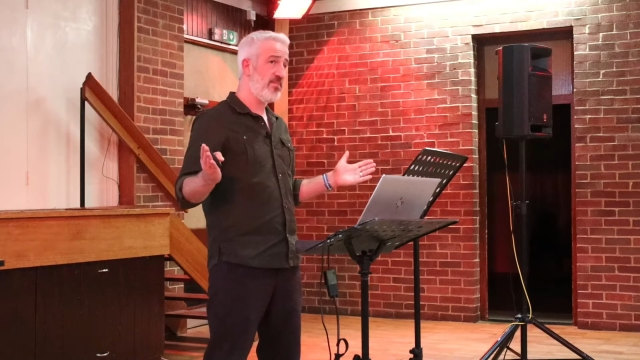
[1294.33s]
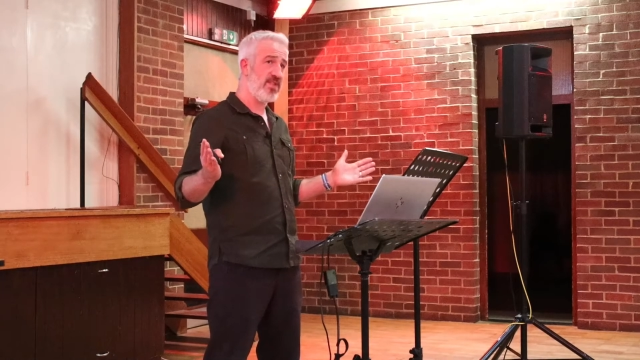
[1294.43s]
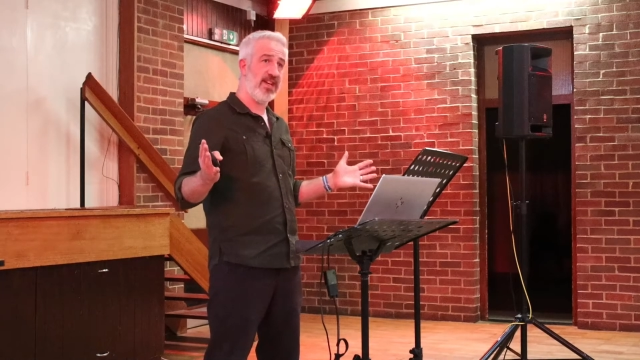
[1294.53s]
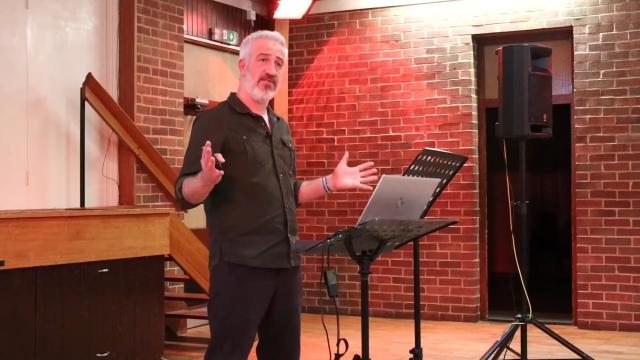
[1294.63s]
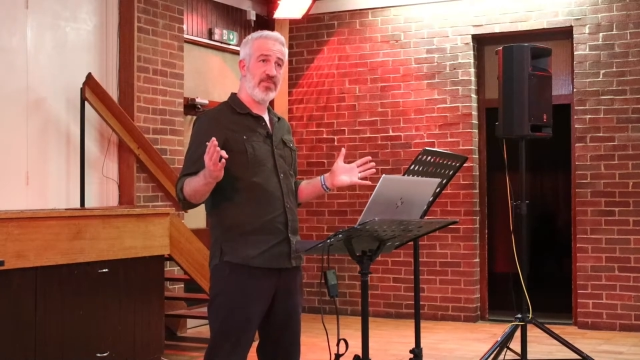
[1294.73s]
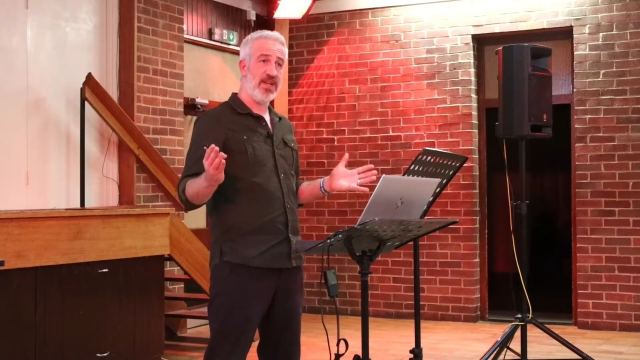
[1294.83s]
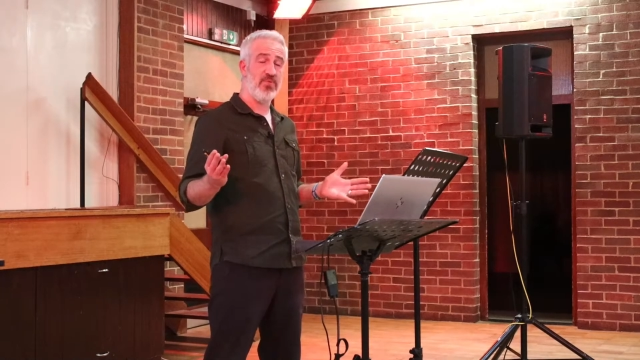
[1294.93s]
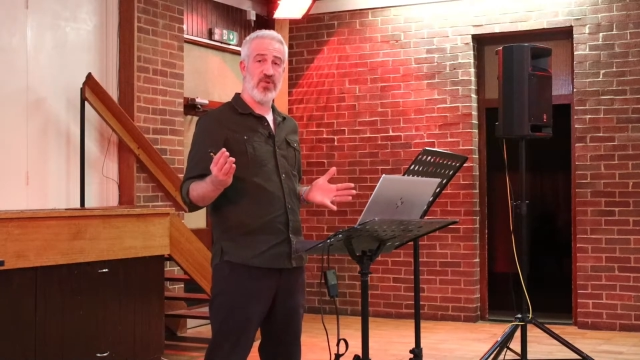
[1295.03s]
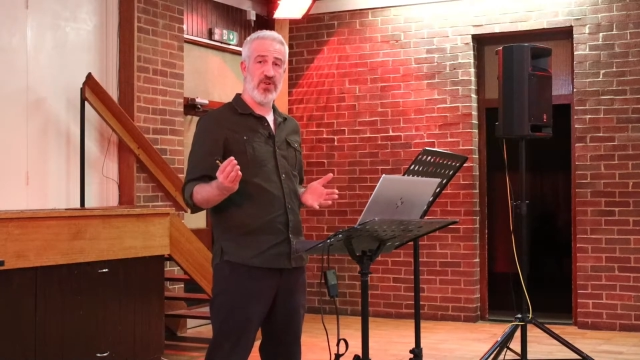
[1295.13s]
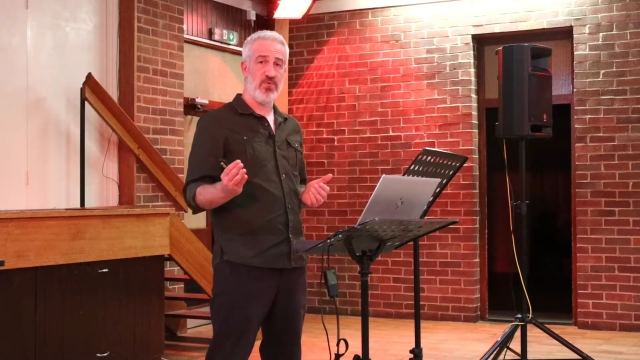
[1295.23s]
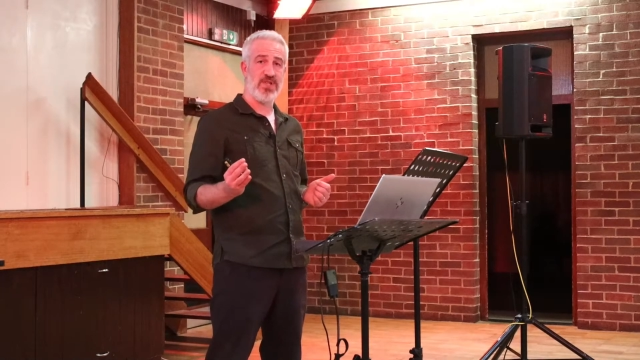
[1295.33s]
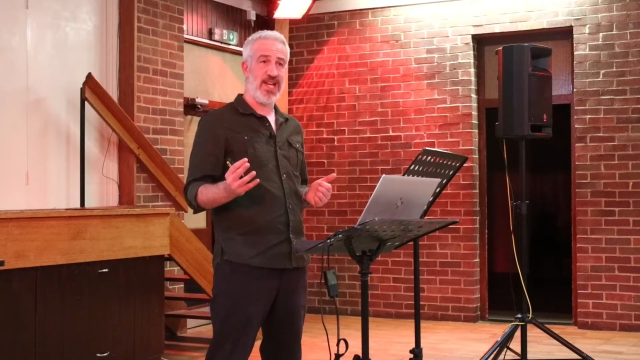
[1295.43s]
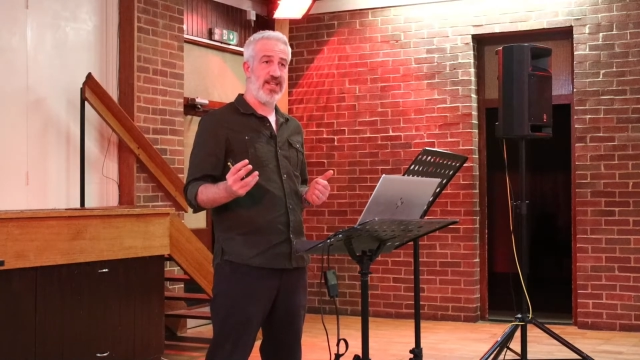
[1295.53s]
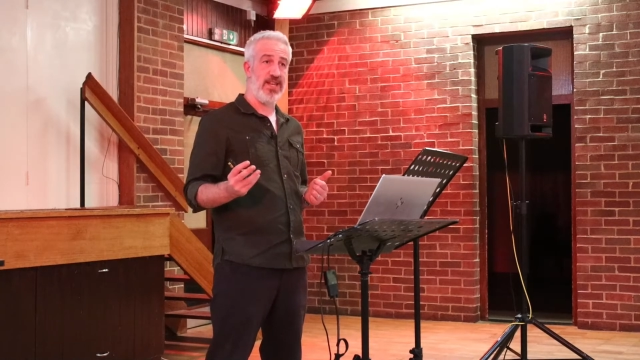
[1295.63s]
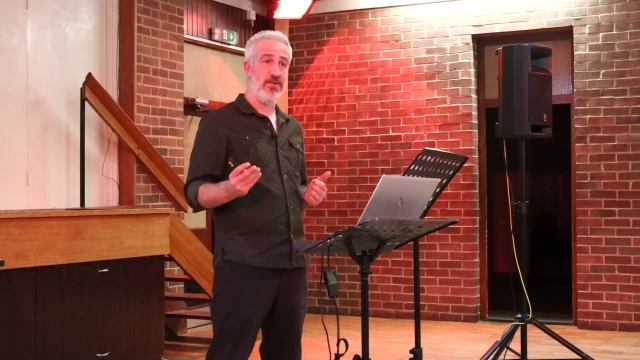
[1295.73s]
There are people who will tell
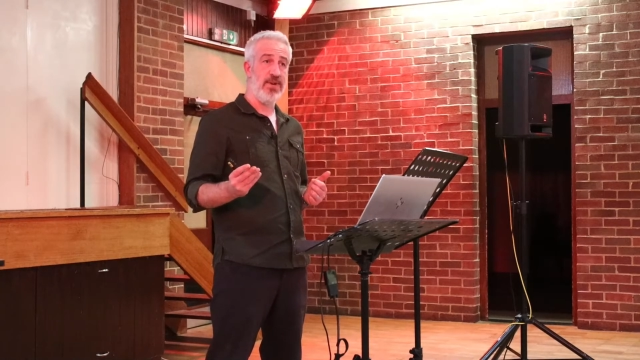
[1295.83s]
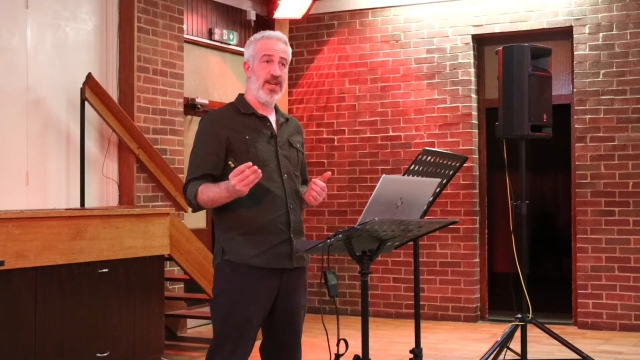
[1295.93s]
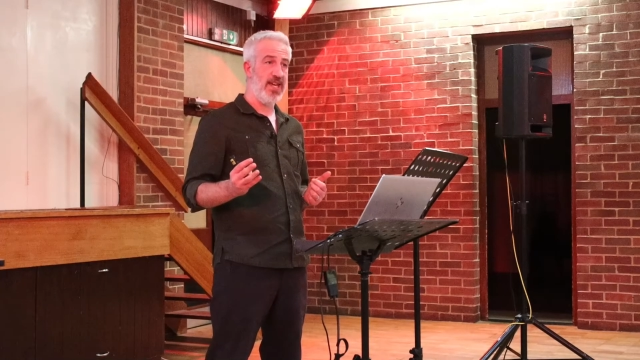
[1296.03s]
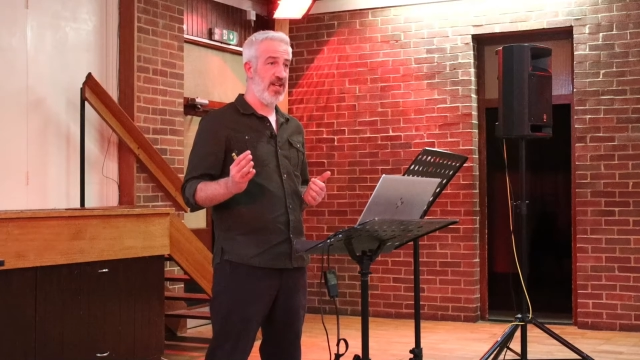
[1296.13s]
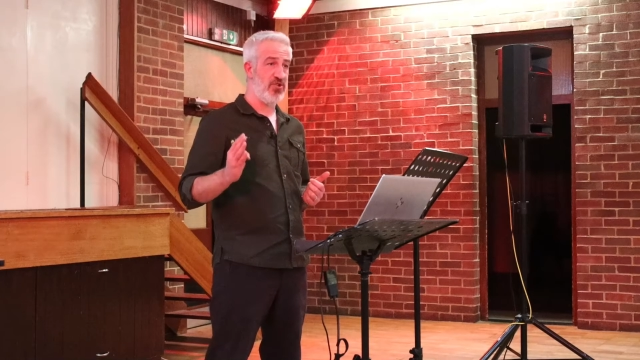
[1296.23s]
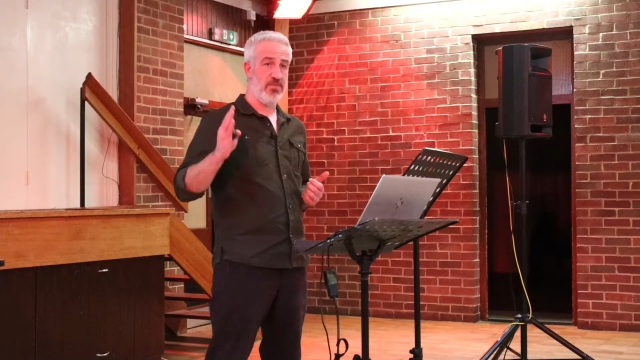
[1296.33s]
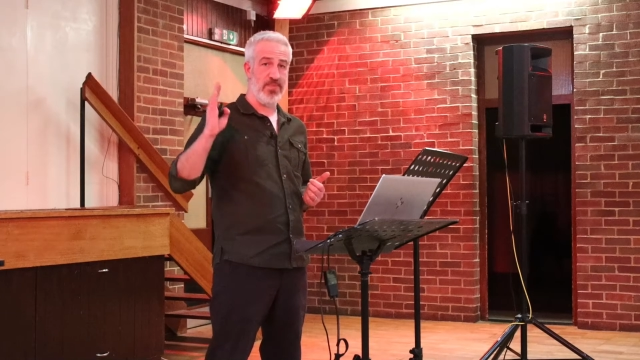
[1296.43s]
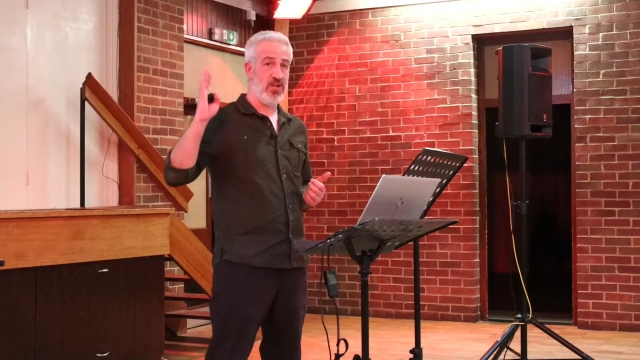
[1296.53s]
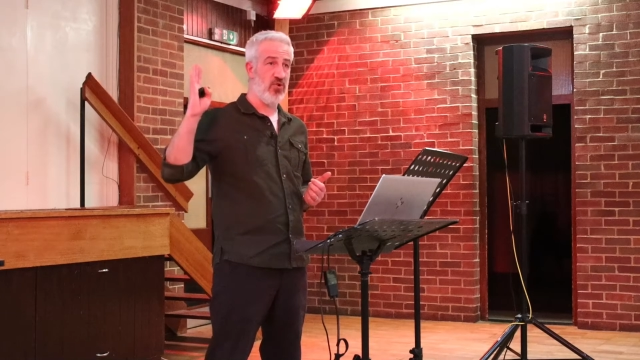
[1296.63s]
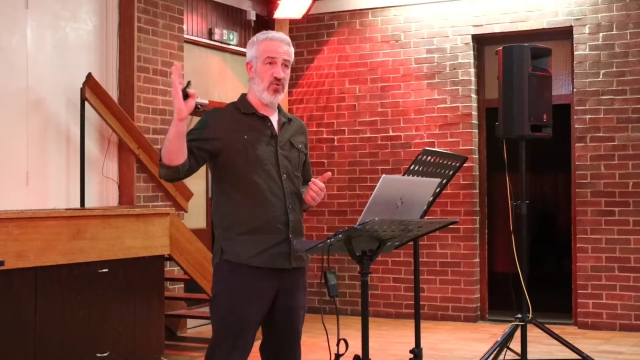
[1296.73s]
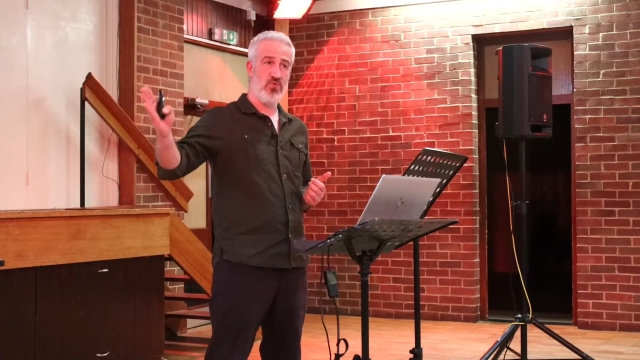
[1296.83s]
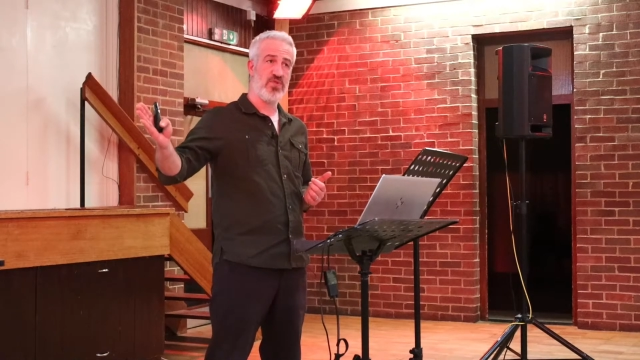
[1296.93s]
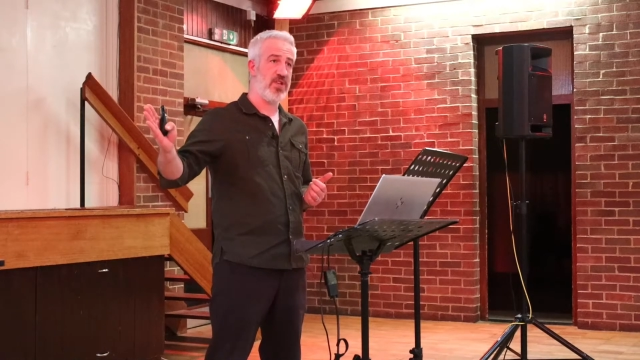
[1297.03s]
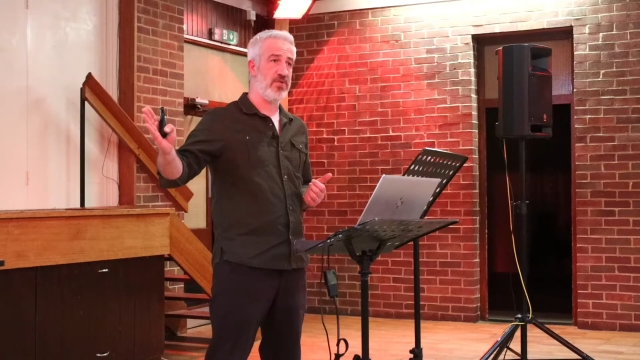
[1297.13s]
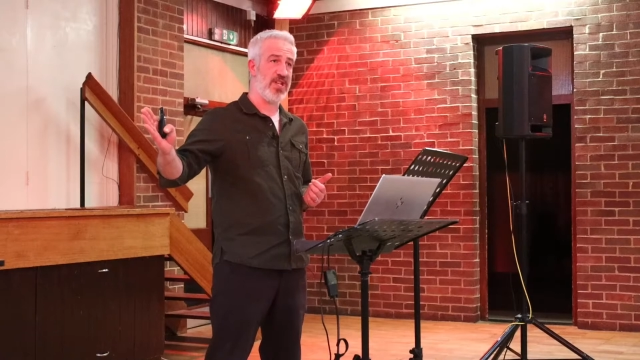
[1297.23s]
you it should be all
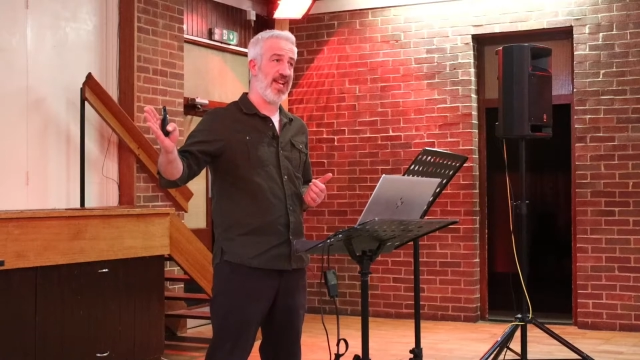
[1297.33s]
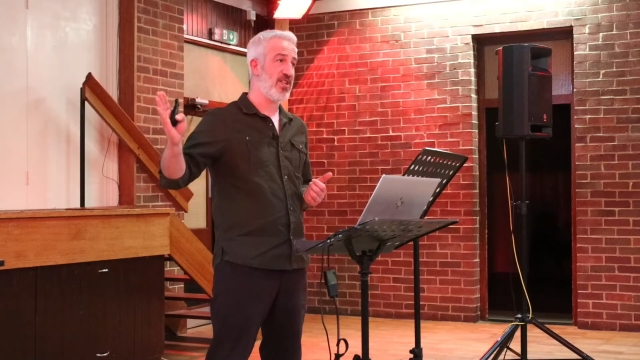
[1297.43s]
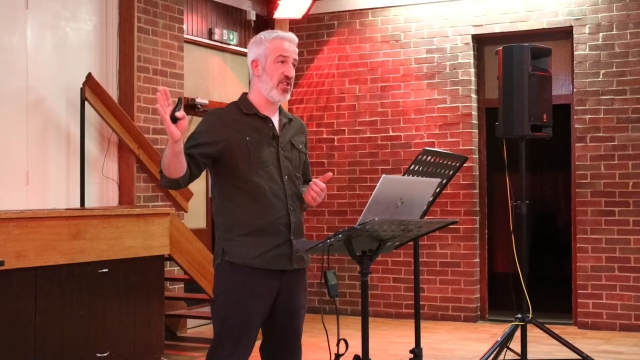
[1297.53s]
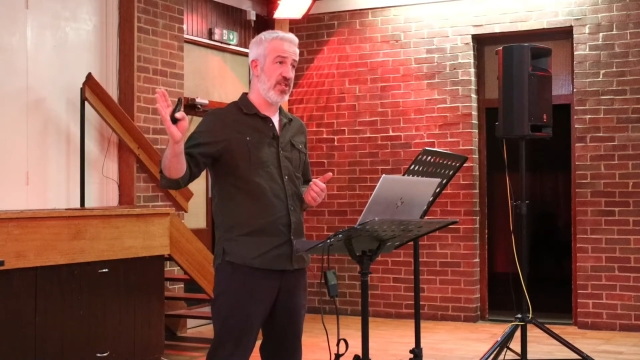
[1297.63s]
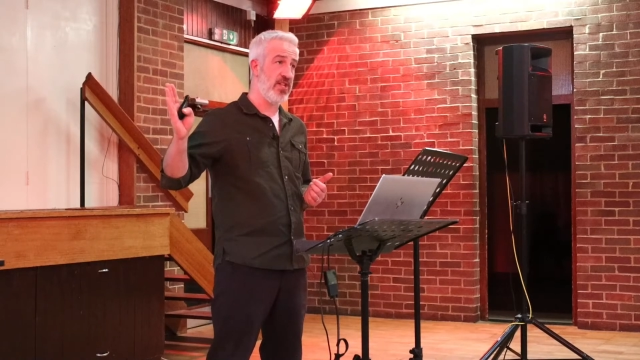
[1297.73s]
social action